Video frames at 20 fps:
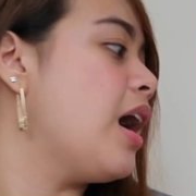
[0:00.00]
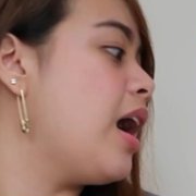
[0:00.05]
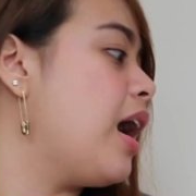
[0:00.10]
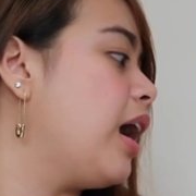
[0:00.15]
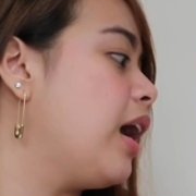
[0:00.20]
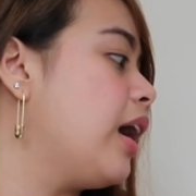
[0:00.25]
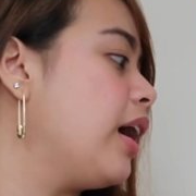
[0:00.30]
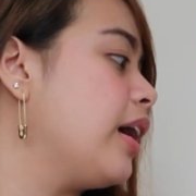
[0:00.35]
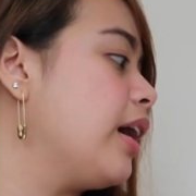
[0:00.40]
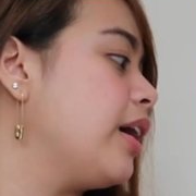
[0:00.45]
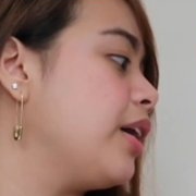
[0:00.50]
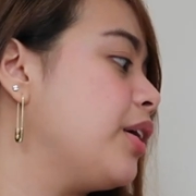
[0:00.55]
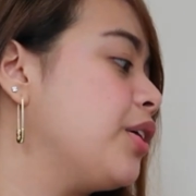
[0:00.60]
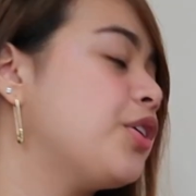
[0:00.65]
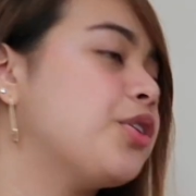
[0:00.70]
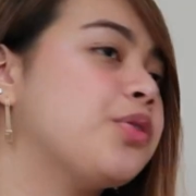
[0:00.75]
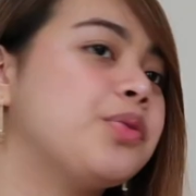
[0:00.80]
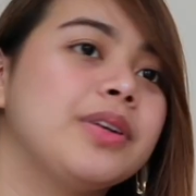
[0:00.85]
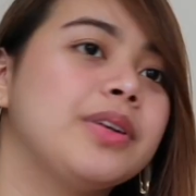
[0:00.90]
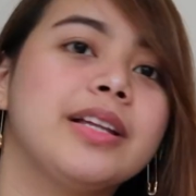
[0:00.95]
I
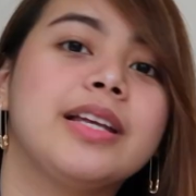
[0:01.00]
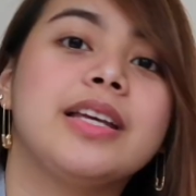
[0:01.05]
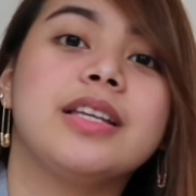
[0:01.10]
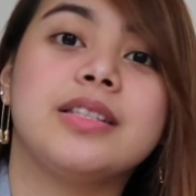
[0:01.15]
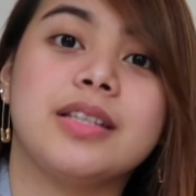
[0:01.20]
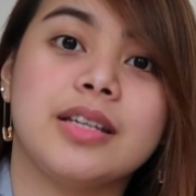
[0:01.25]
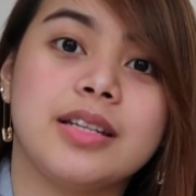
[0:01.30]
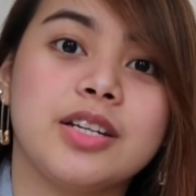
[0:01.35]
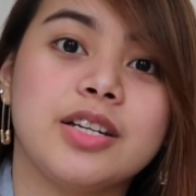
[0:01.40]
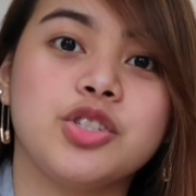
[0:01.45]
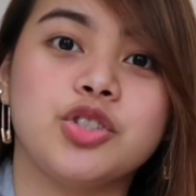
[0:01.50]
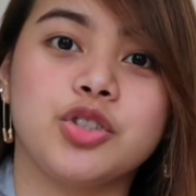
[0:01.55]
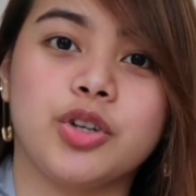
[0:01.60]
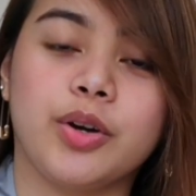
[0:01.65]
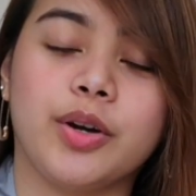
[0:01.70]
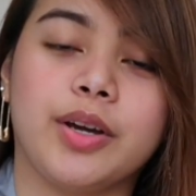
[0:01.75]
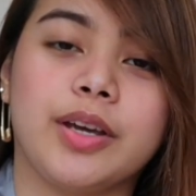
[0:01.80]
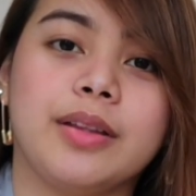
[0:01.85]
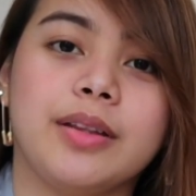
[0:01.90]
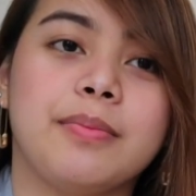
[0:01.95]
really did
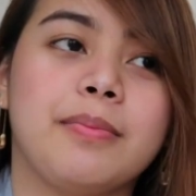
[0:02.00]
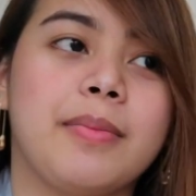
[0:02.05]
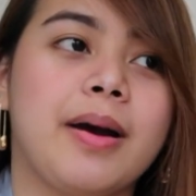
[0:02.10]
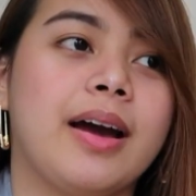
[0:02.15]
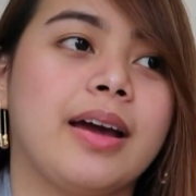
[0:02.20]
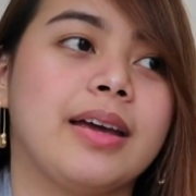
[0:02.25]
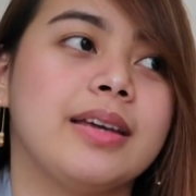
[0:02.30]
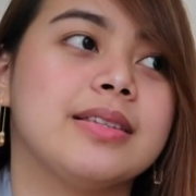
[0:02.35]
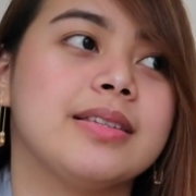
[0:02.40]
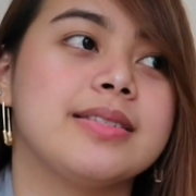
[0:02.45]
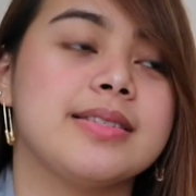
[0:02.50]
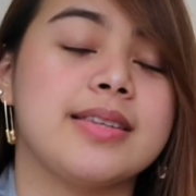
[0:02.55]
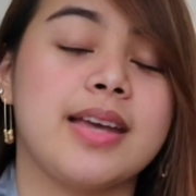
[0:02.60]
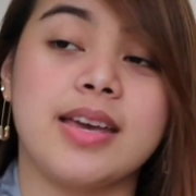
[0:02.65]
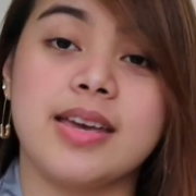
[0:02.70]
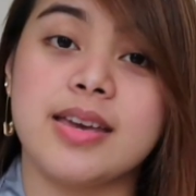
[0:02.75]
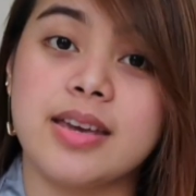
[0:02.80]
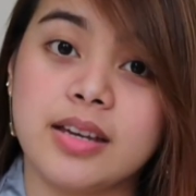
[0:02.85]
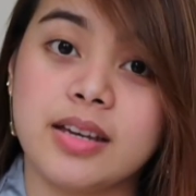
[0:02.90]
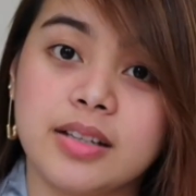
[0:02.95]
enjoy my
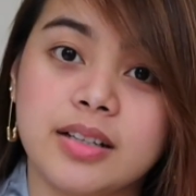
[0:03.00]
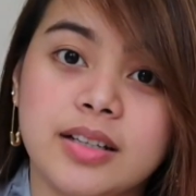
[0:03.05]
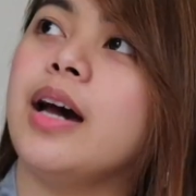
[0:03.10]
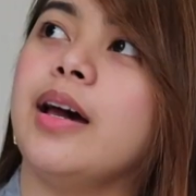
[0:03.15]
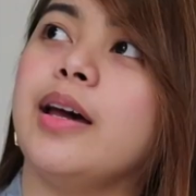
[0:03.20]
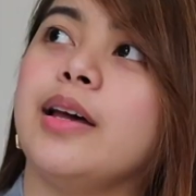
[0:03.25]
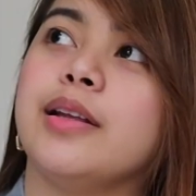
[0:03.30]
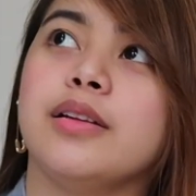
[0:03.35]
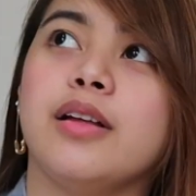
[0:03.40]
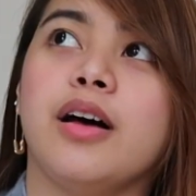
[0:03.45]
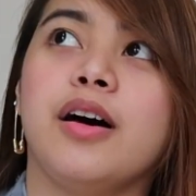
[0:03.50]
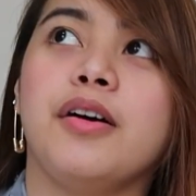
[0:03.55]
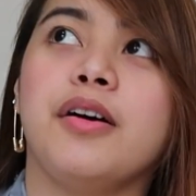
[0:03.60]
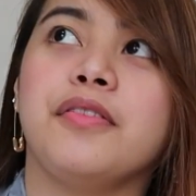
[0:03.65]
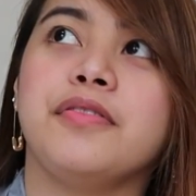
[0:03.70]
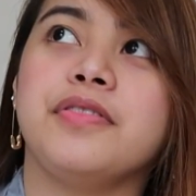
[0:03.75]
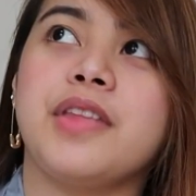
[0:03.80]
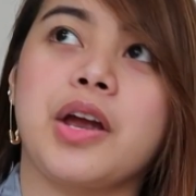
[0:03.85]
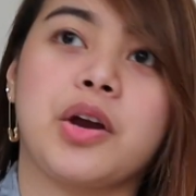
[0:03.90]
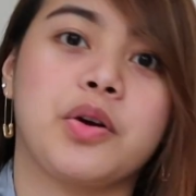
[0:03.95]
stay here. I
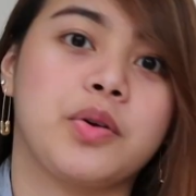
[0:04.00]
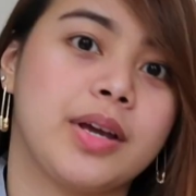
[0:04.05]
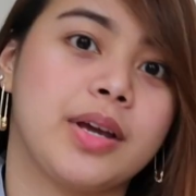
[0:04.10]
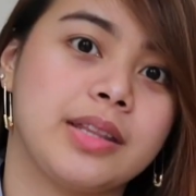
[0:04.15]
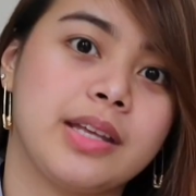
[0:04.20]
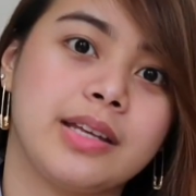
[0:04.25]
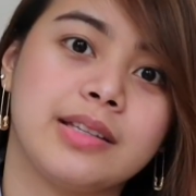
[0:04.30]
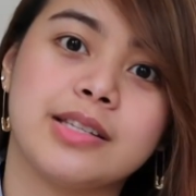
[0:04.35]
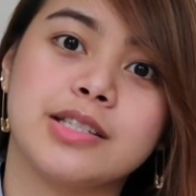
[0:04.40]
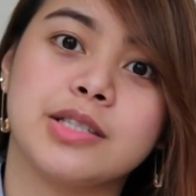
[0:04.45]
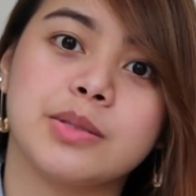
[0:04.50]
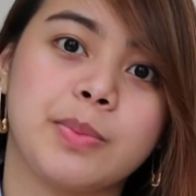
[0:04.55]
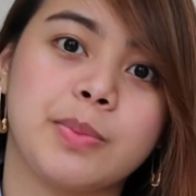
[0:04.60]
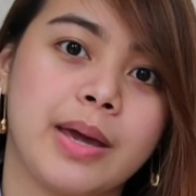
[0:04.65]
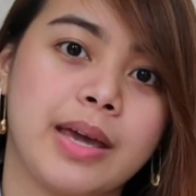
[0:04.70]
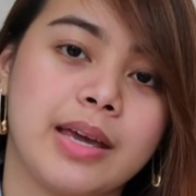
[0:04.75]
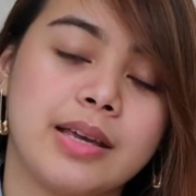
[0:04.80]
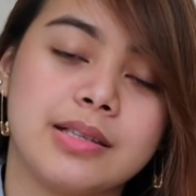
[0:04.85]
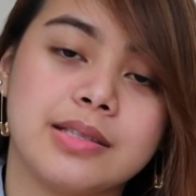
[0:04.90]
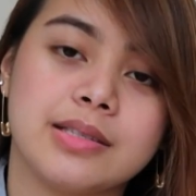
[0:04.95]
love decorating the
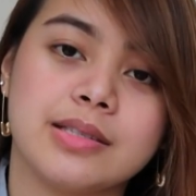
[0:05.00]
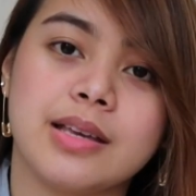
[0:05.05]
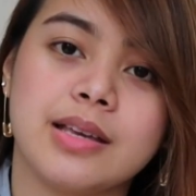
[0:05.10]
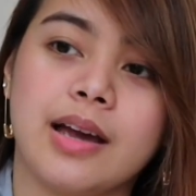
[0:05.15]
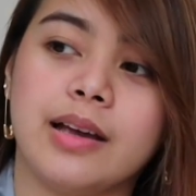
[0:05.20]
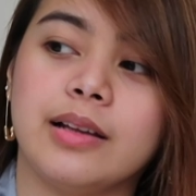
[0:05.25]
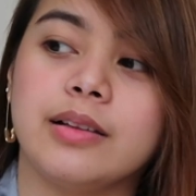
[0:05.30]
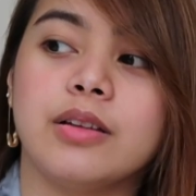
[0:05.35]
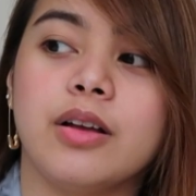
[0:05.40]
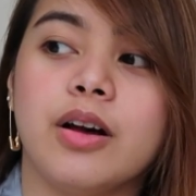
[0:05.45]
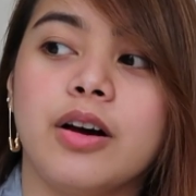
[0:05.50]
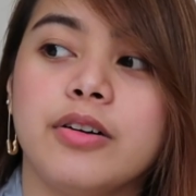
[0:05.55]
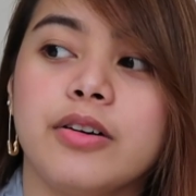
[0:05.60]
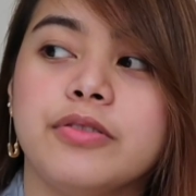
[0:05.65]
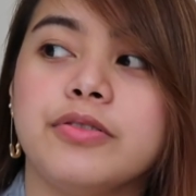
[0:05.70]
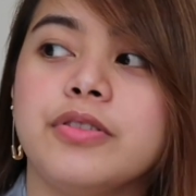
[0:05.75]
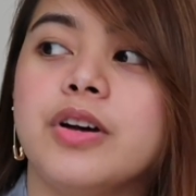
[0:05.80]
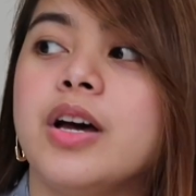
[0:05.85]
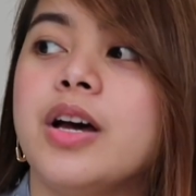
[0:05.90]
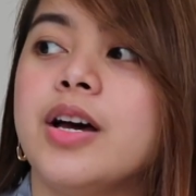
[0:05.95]
space. I
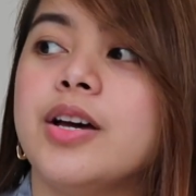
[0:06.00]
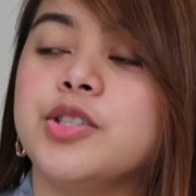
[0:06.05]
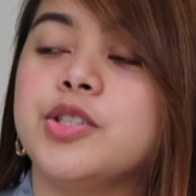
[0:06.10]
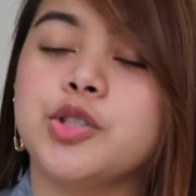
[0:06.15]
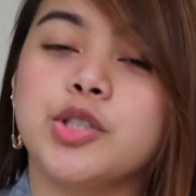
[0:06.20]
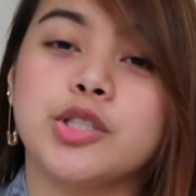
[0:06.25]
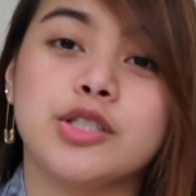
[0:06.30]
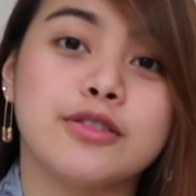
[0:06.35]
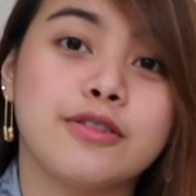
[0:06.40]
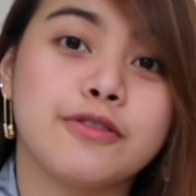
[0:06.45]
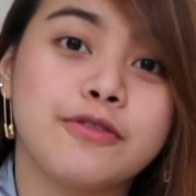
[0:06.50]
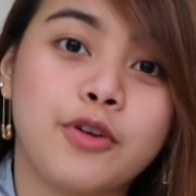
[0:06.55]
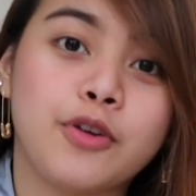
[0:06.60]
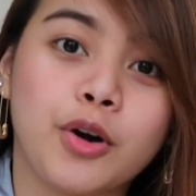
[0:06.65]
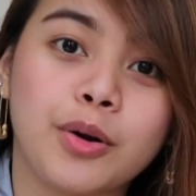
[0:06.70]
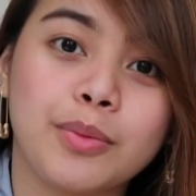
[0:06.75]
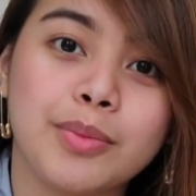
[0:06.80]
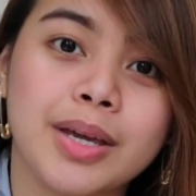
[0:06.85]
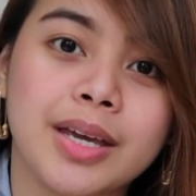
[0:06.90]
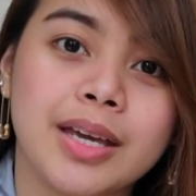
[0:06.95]
love
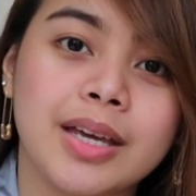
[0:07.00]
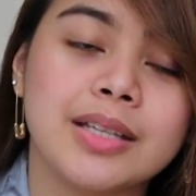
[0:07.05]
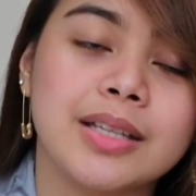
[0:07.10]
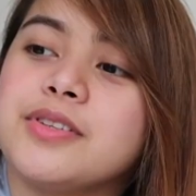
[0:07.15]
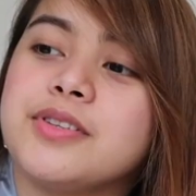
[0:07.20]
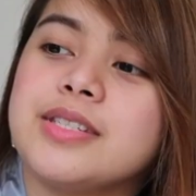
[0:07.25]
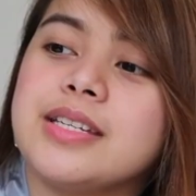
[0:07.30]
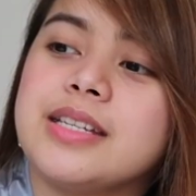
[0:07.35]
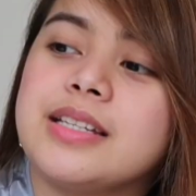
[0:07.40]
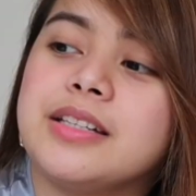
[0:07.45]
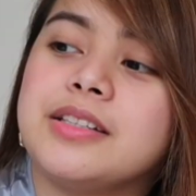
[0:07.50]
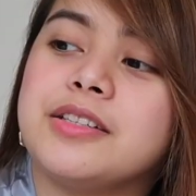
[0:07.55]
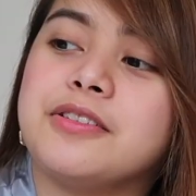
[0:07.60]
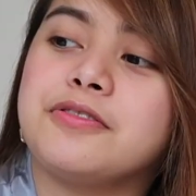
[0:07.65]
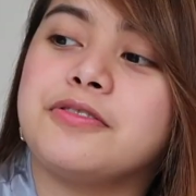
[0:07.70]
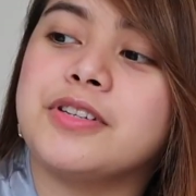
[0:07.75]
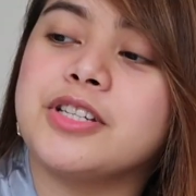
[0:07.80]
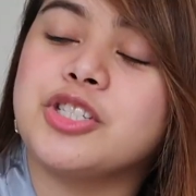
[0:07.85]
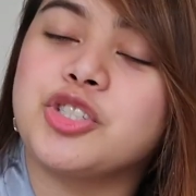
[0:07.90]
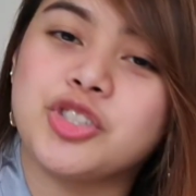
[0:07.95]
transforming it to see the
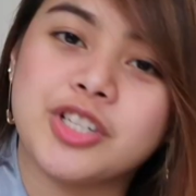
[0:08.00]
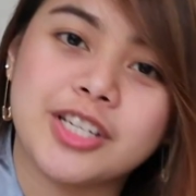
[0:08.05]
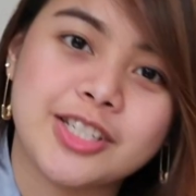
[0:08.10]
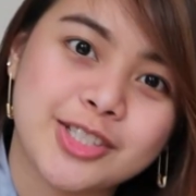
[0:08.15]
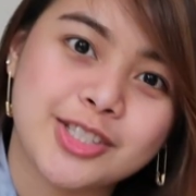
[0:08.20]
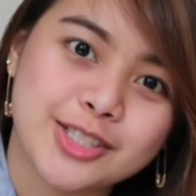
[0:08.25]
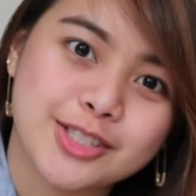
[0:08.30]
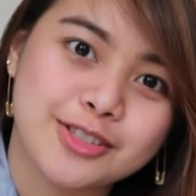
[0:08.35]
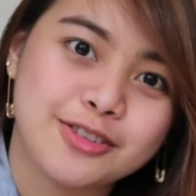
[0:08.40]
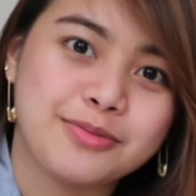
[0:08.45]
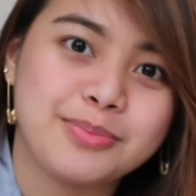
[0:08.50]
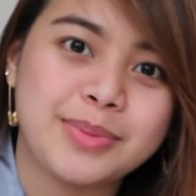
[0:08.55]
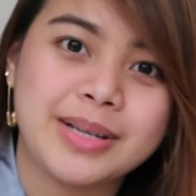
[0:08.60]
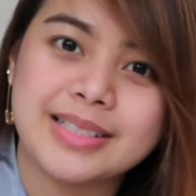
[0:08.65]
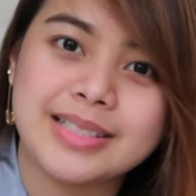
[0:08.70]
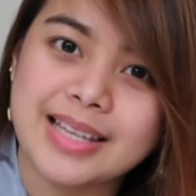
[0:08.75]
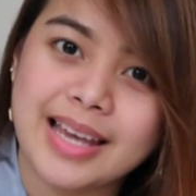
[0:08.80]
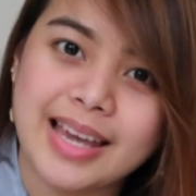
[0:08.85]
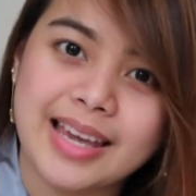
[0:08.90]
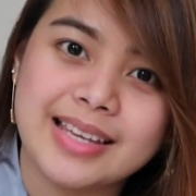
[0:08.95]
different changes of
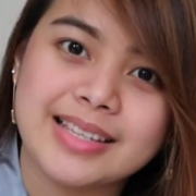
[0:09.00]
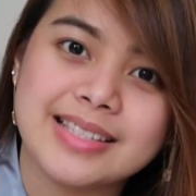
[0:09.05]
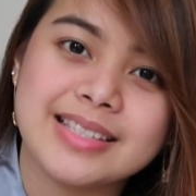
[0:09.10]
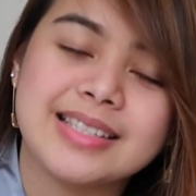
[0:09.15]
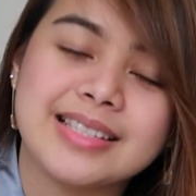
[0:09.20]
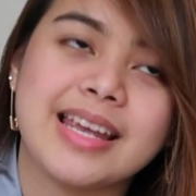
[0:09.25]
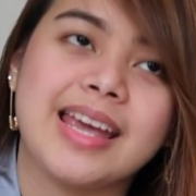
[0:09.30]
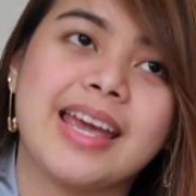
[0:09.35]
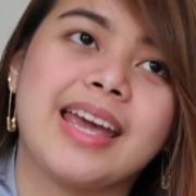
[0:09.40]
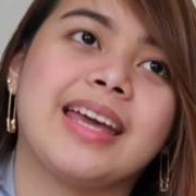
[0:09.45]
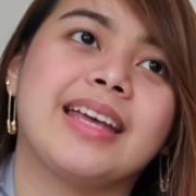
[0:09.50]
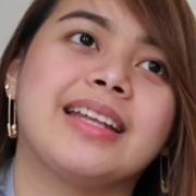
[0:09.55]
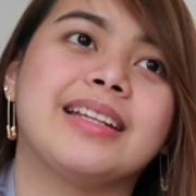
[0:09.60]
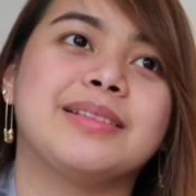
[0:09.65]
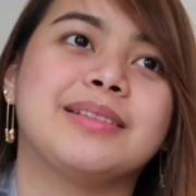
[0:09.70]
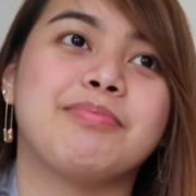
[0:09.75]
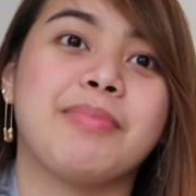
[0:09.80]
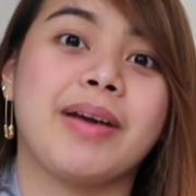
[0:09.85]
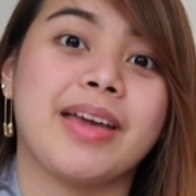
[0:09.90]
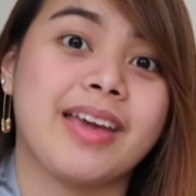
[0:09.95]
my taste and
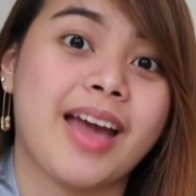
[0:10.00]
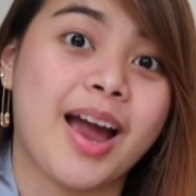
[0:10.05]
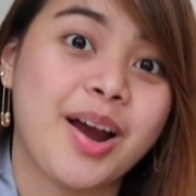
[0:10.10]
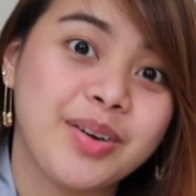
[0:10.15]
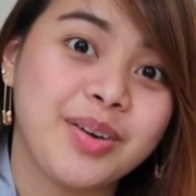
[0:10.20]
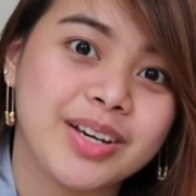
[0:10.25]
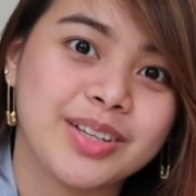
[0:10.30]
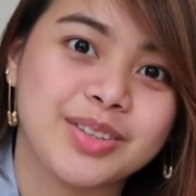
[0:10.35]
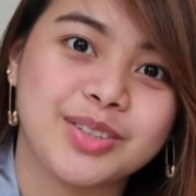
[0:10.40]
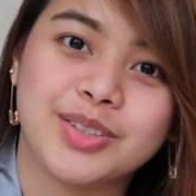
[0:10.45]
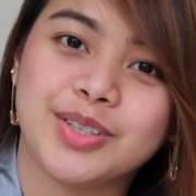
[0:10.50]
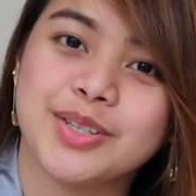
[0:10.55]
my character